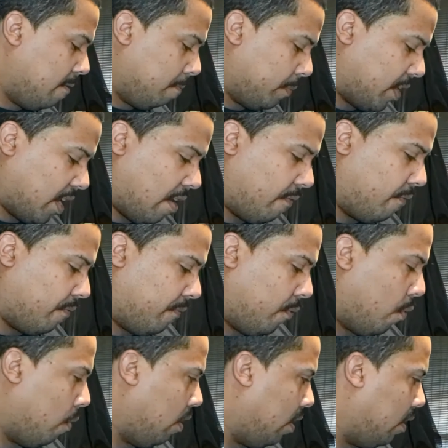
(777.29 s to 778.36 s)
I got
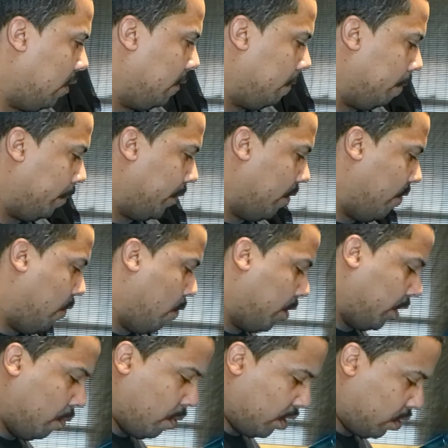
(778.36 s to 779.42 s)
4
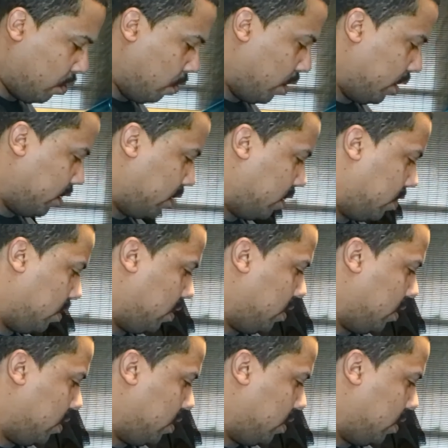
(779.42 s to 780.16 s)
41 quarts.